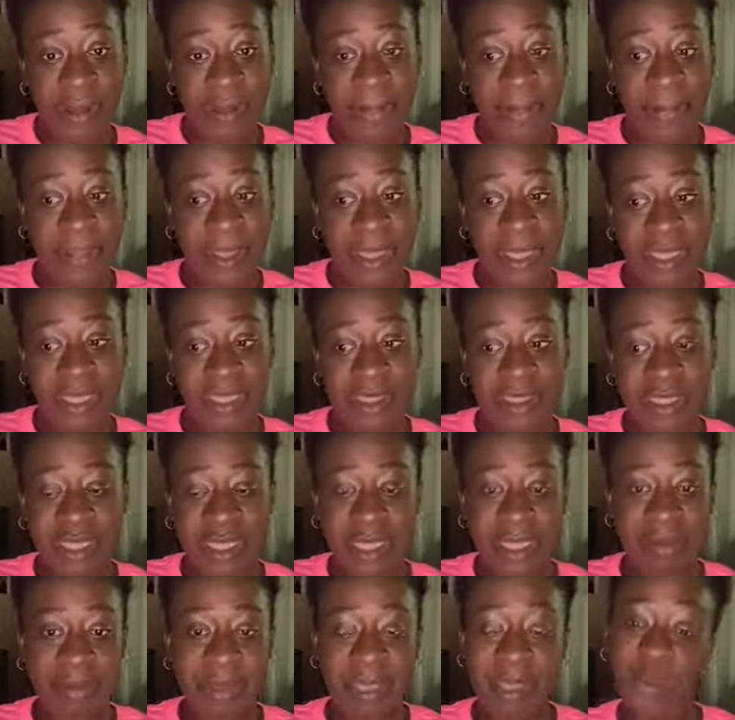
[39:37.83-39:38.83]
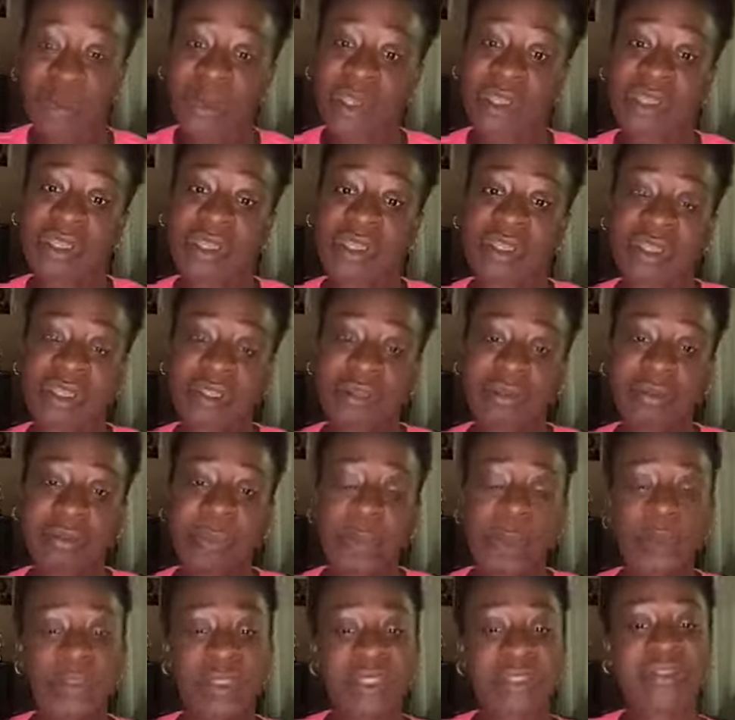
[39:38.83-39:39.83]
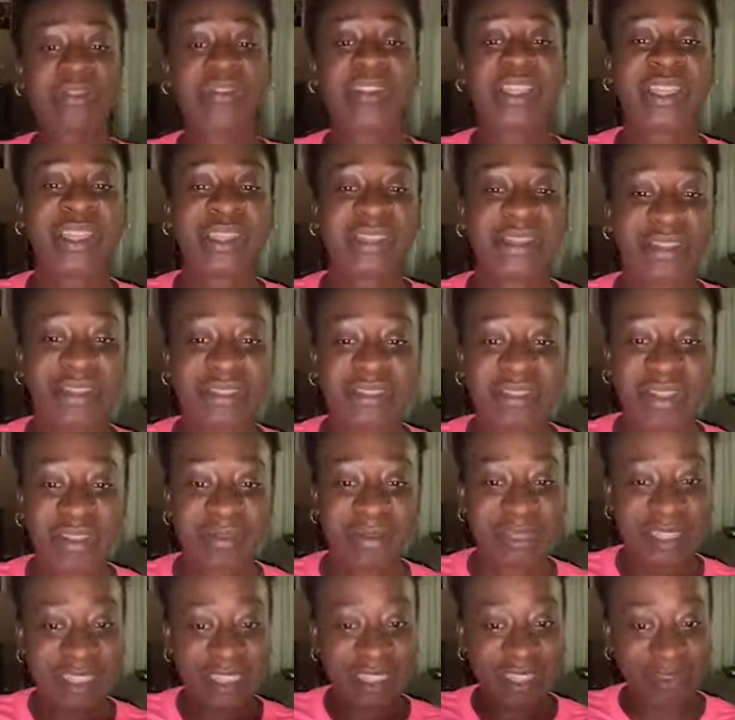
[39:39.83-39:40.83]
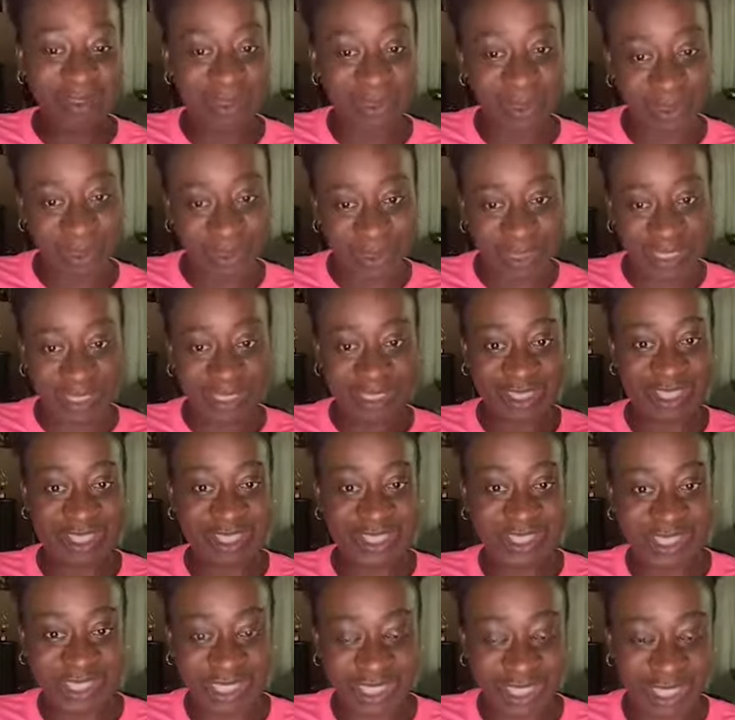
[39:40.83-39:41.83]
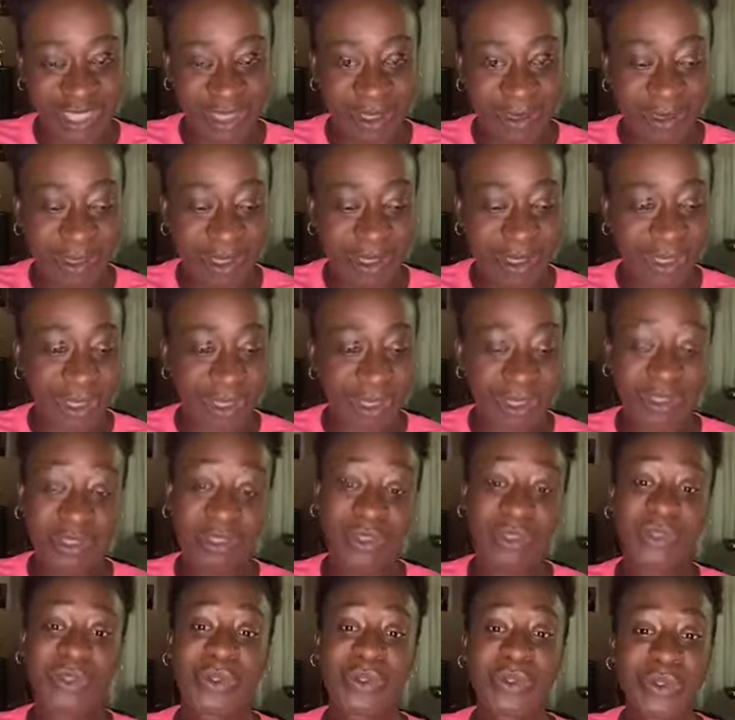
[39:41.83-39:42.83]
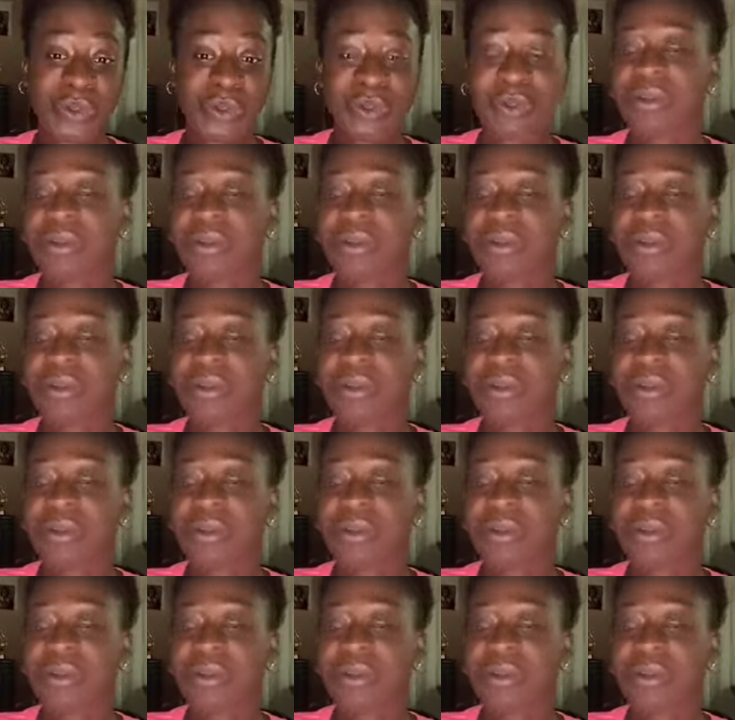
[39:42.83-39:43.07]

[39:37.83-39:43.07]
but they may want to post a video of themselves doing it and teaching it out to